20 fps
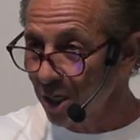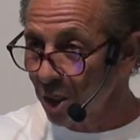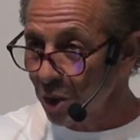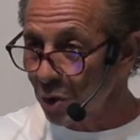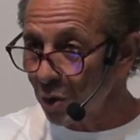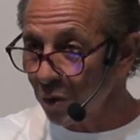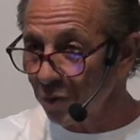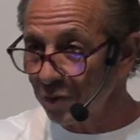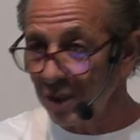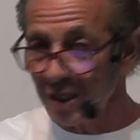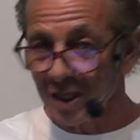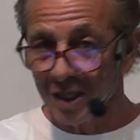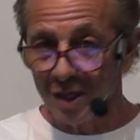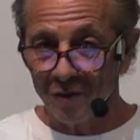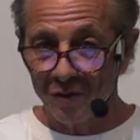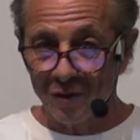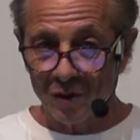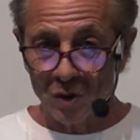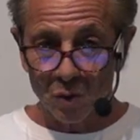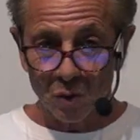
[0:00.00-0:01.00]
So if the
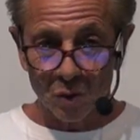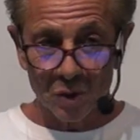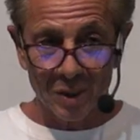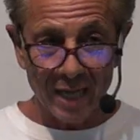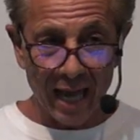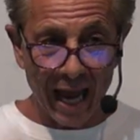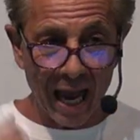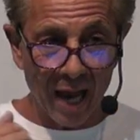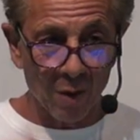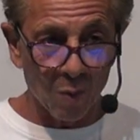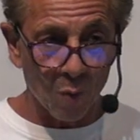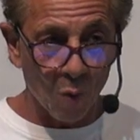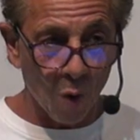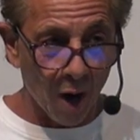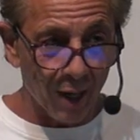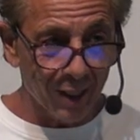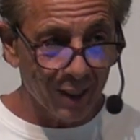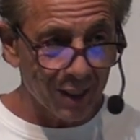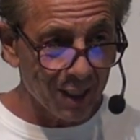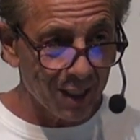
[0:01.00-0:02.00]
individual's not
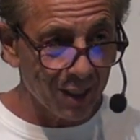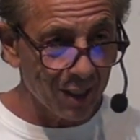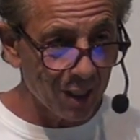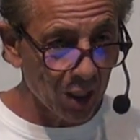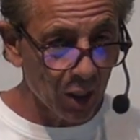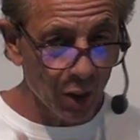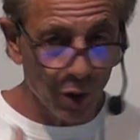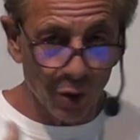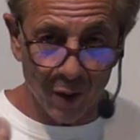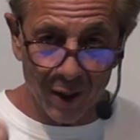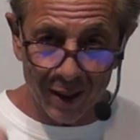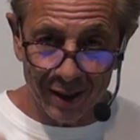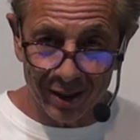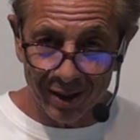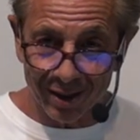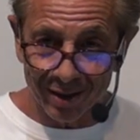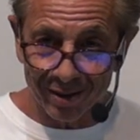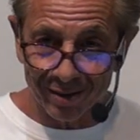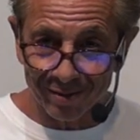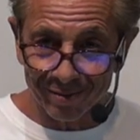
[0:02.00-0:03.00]
walking in the
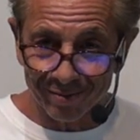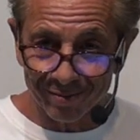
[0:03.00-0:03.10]
anointing,